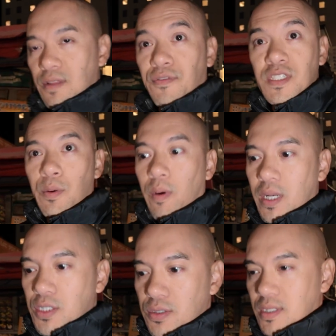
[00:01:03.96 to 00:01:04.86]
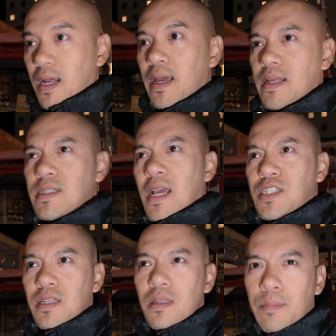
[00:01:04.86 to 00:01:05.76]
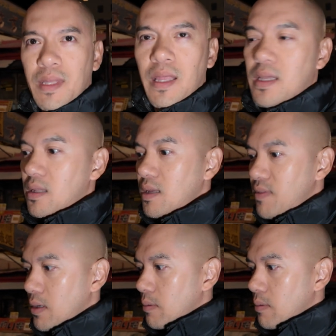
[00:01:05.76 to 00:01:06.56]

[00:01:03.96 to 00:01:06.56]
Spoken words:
the first thing we're gonna do tonight is actually a little bit late in the evening